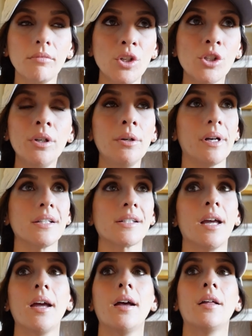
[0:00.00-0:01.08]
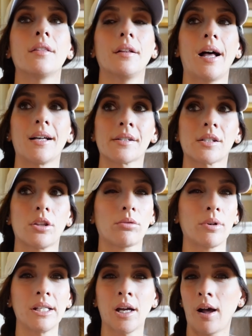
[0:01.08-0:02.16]
so anyways, the last
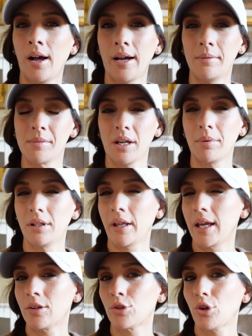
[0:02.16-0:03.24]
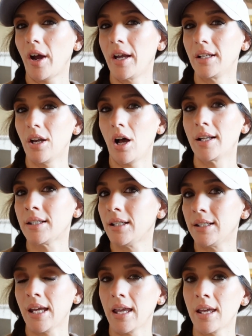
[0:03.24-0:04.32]
three times I've been like trying not to
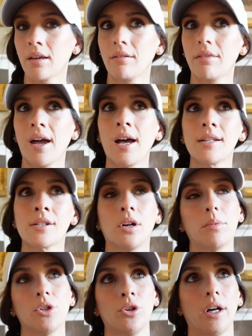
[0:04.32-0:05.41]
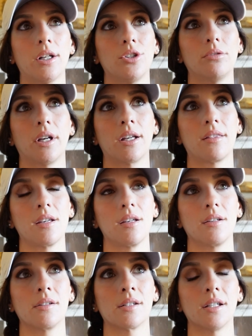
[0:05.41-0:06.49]
take that. So I've been trying to do like
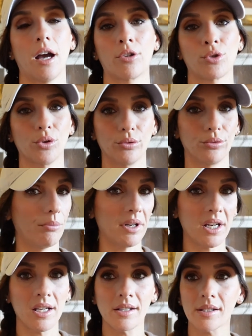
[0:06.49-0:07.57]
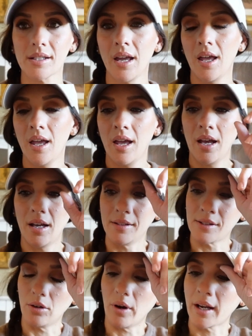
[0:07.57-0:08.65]
these natural remedies. And
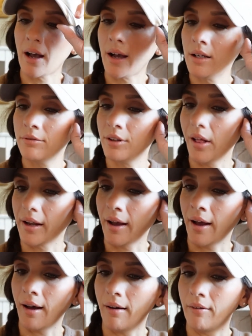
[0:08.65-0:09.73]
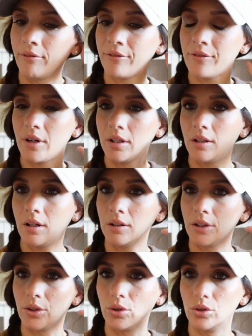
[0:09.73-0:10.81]
so I kind of feel like I have a
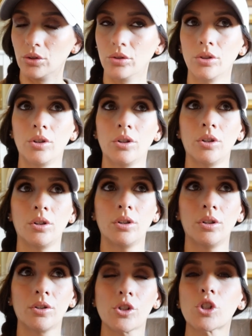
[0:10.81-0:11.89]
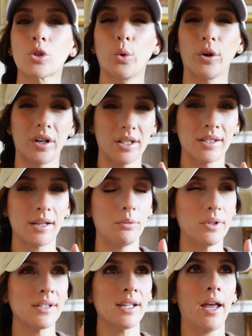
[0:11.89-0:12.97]
little soreness. I
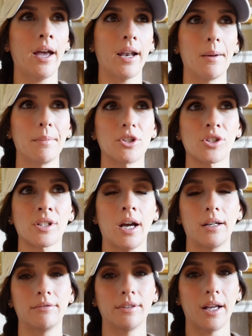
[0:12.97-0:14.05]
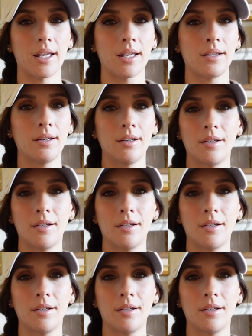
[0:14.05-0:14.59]
wouldn't say a headache, but just kind of like